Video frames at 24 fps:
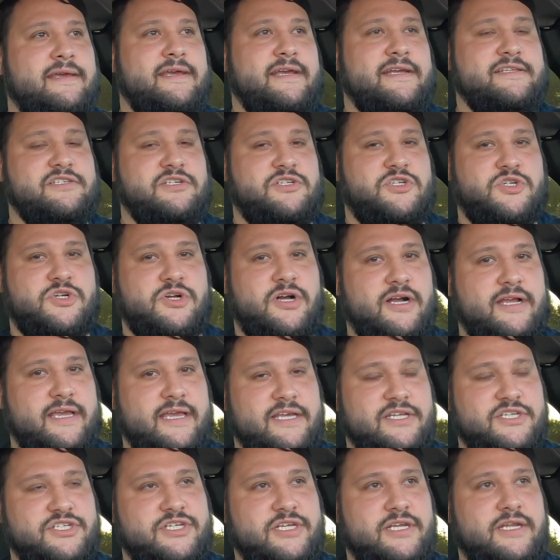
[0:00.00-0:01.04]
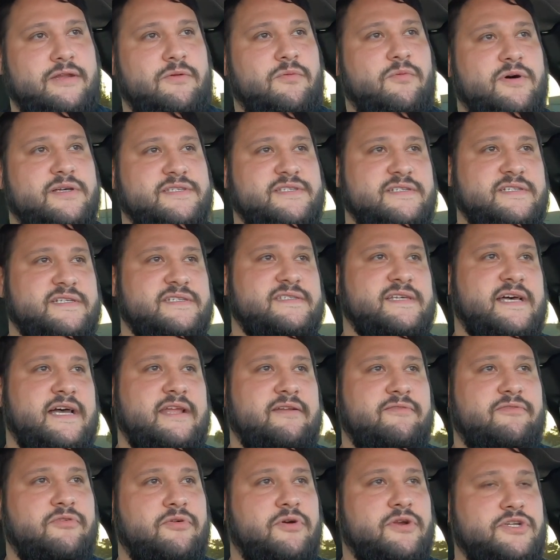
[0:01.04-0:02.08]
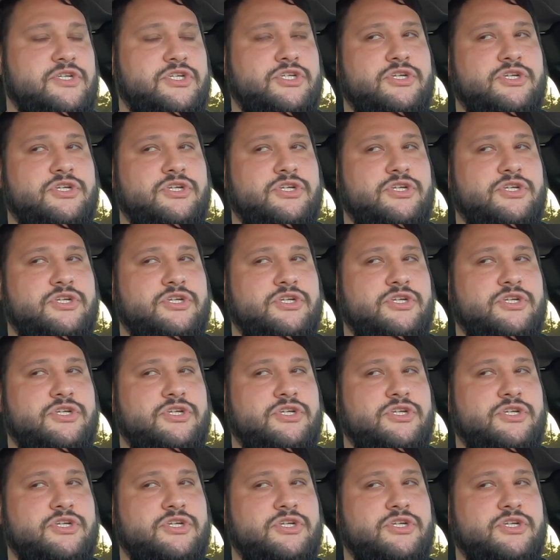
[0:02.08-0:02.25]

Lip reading: It's a truck engine, wasn't designed for it.